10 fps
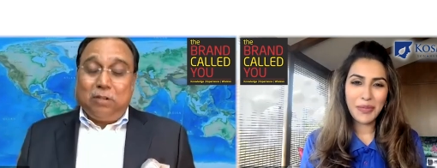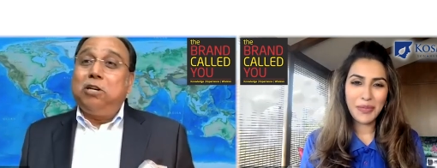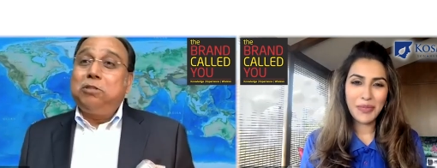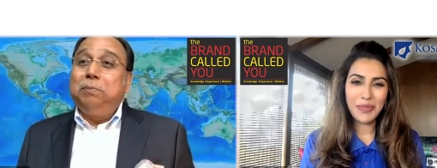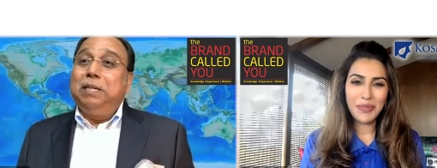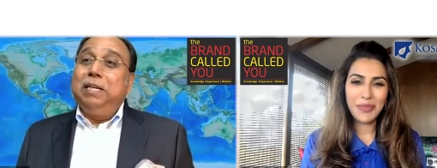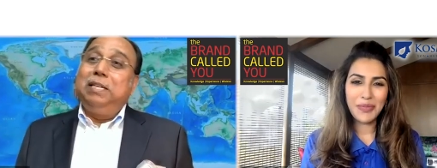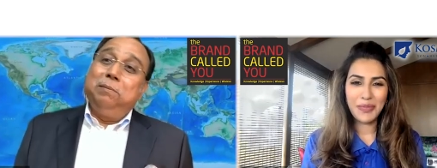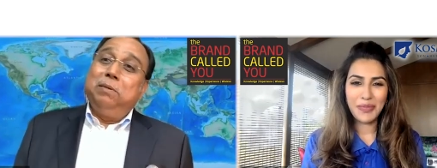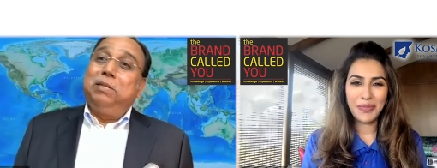Speaker 1: cosmetic
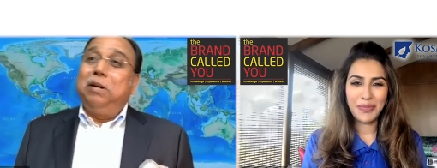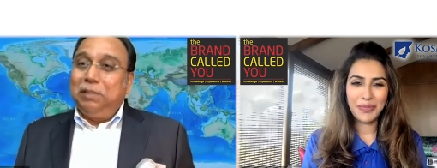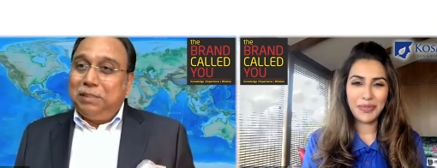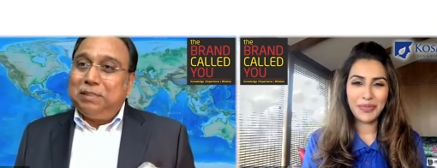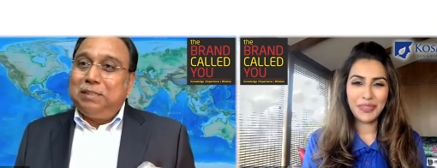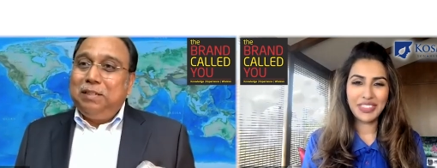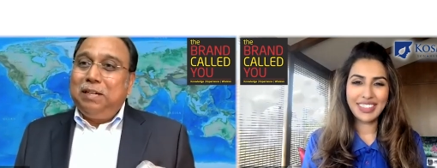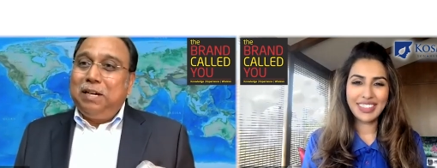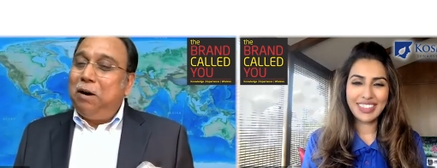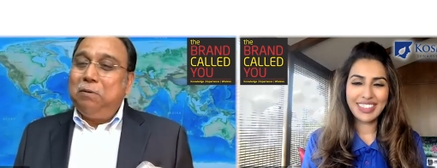dermatologist?
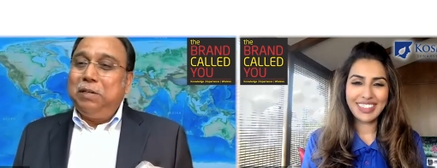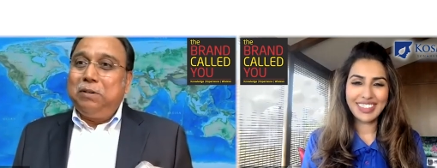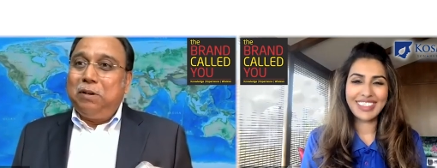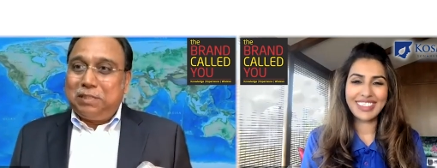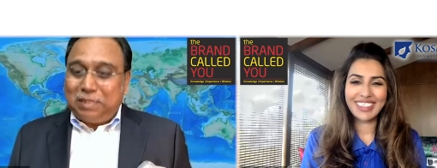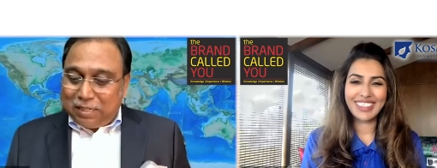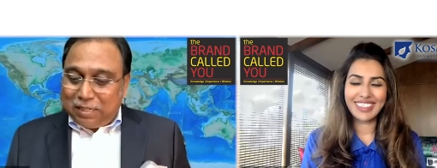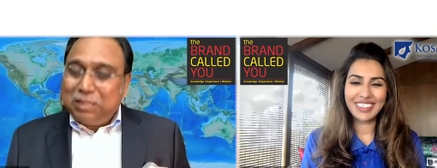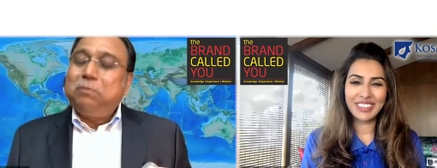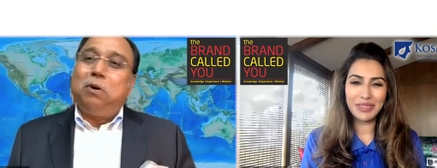How did it all start?
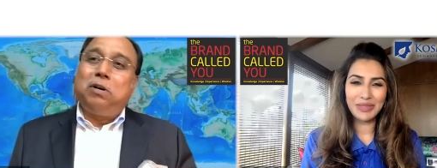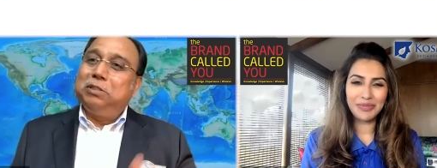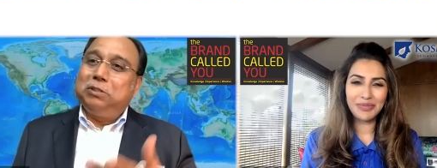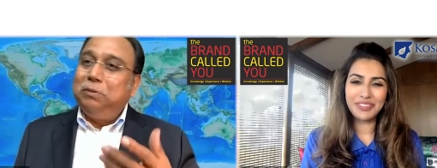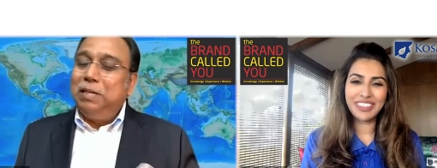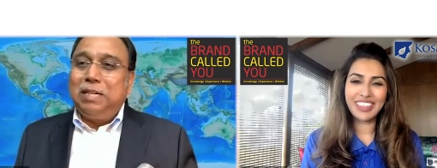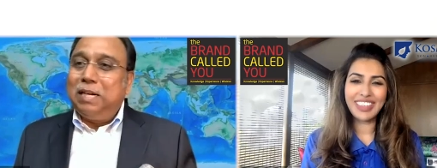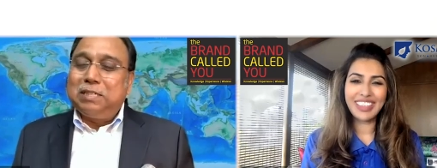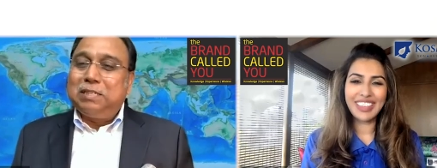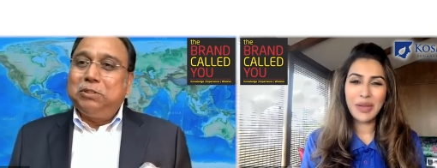Just walk us through and tell
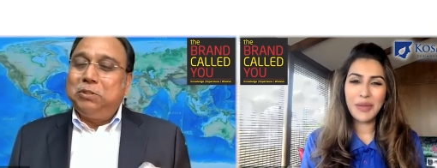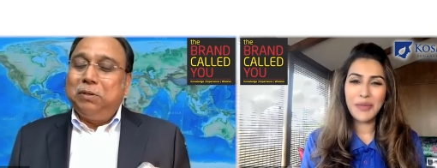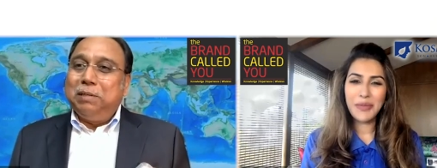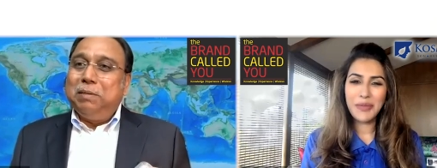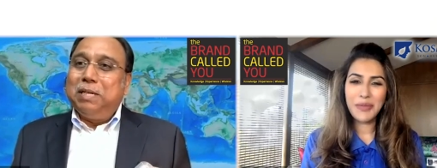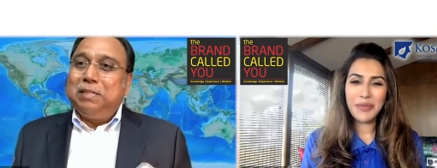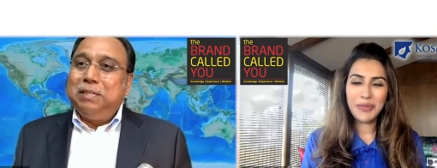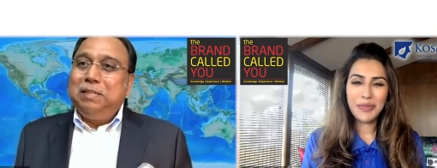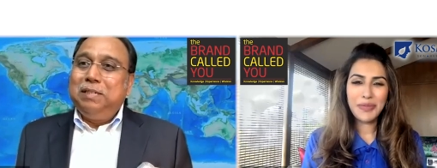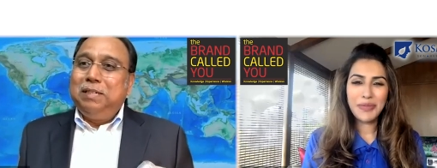us your story a bit.
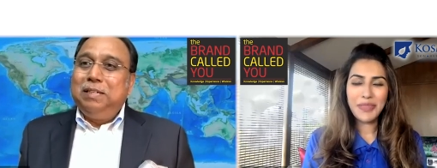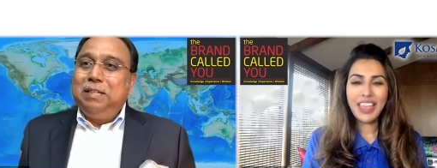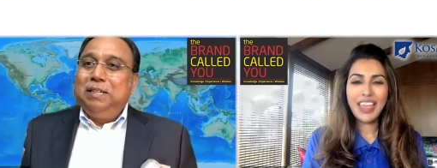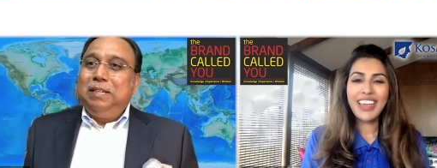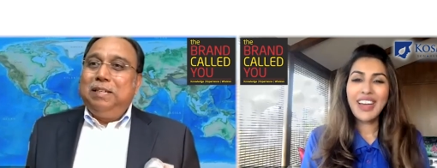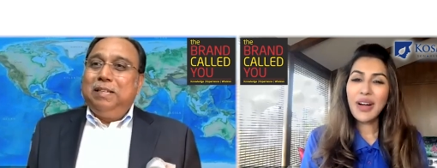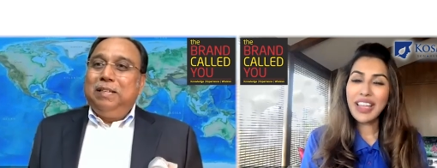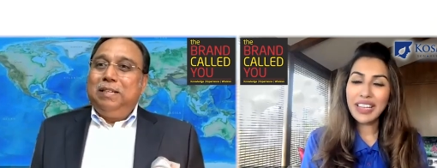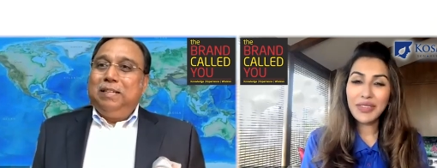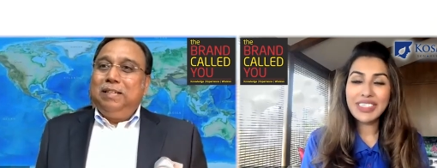
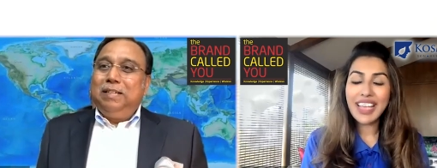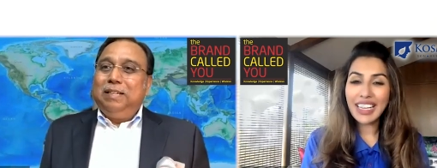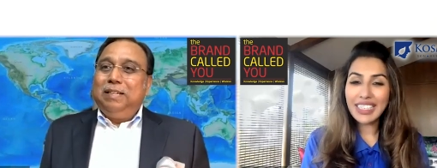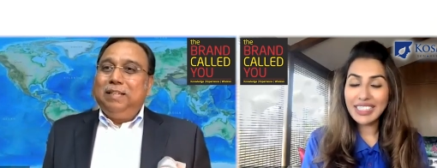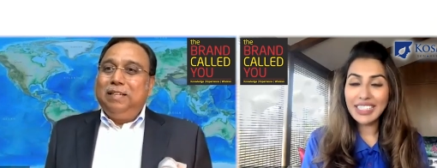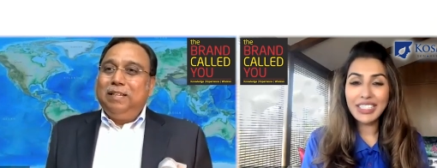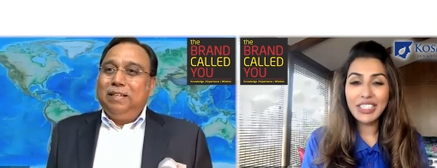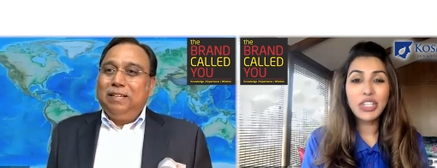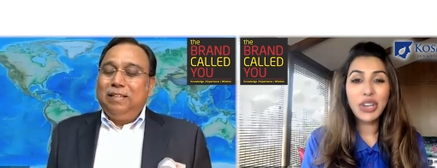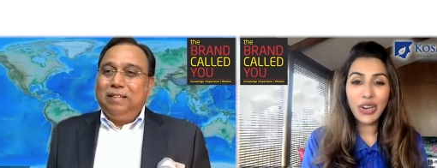
Speaker 2: It was actually
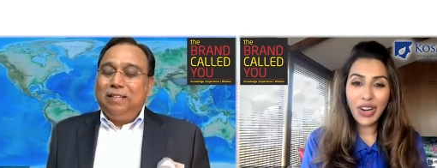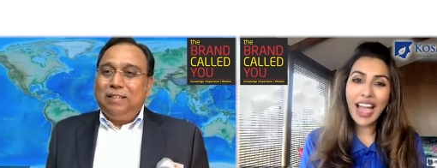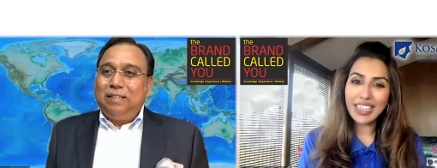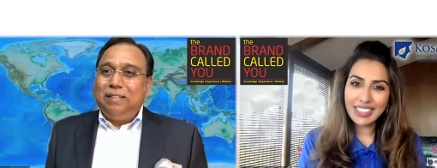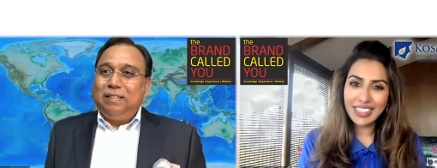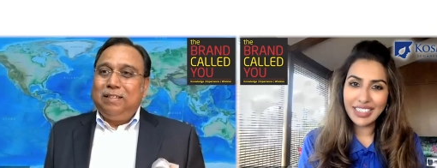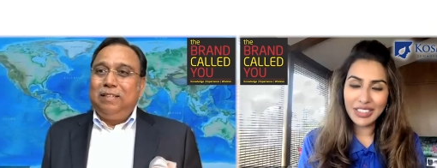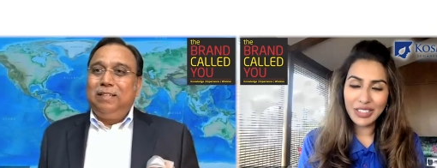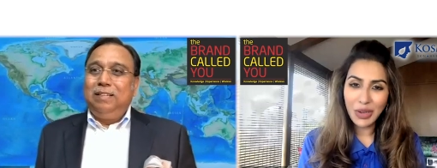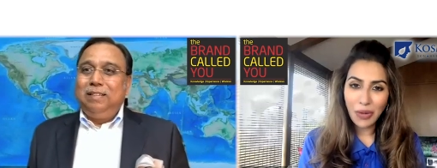sheer
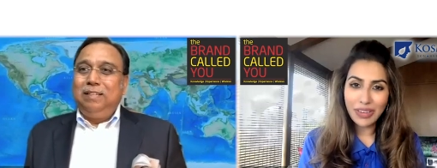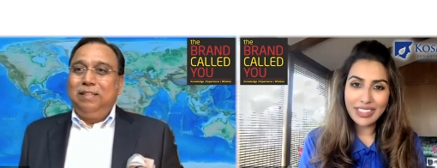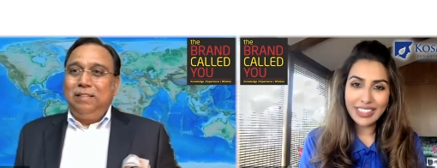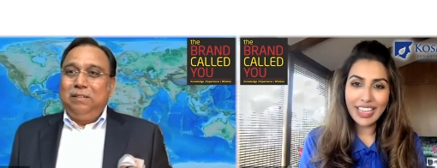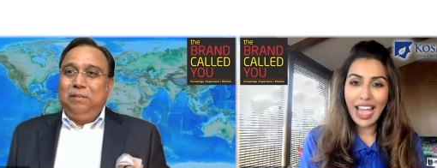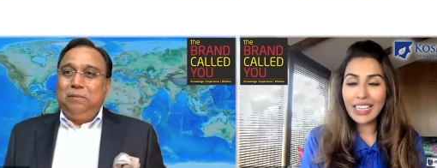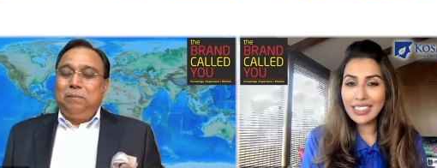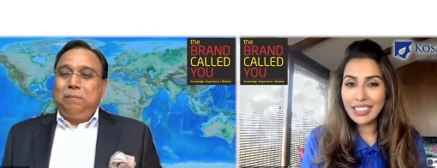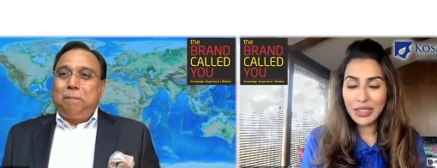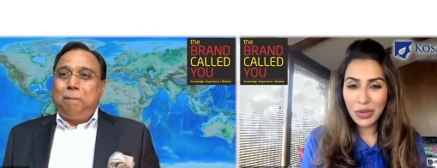accident, honestly,
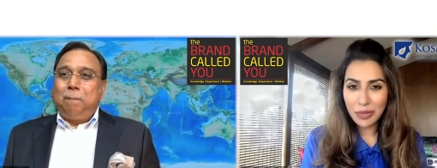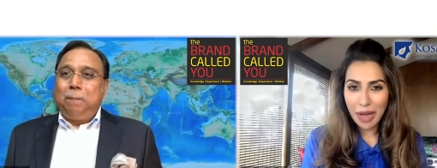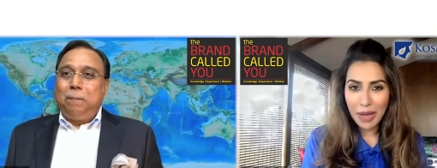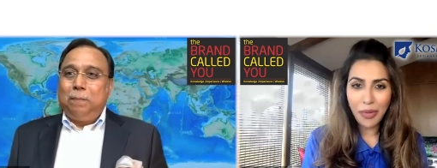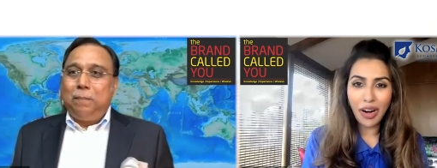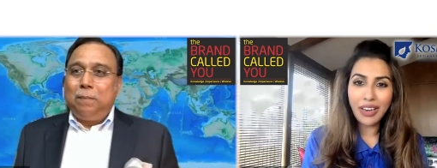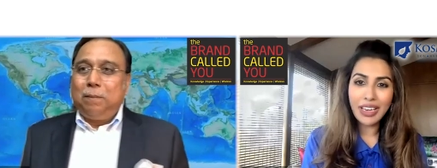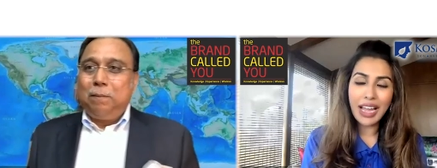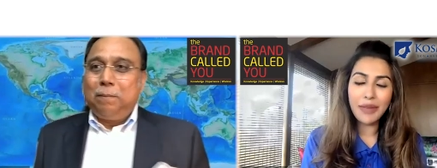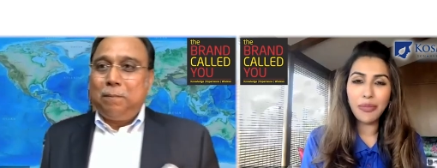accident on my part,
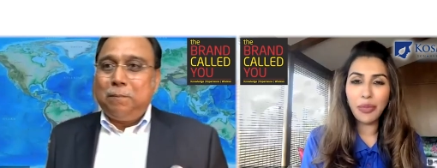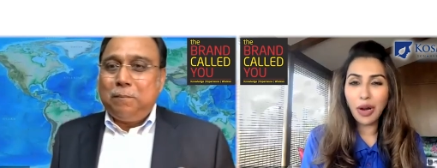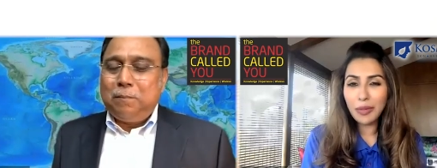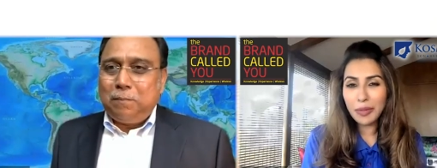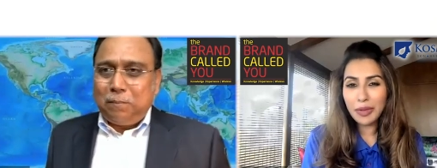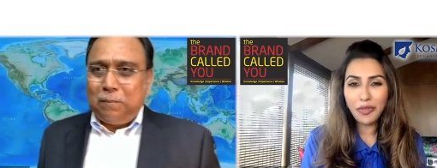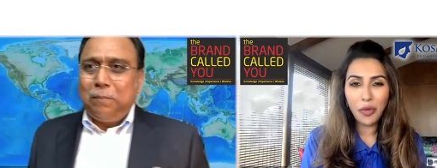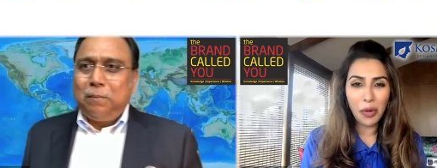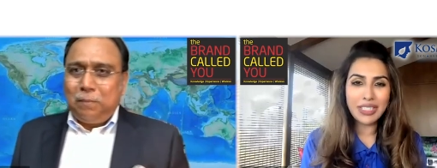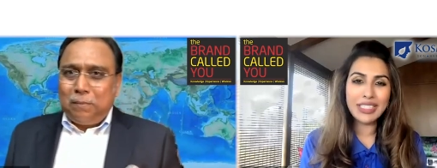and probably
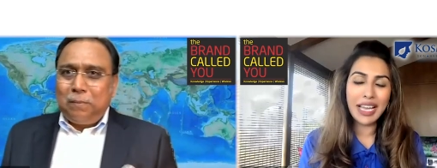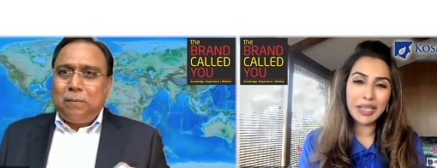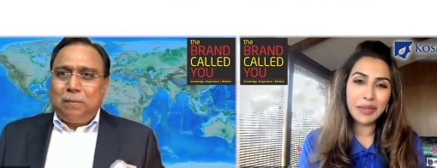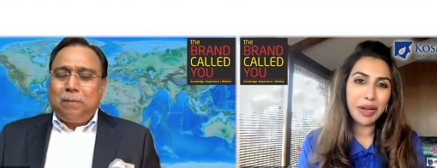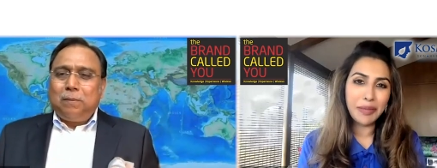foresight by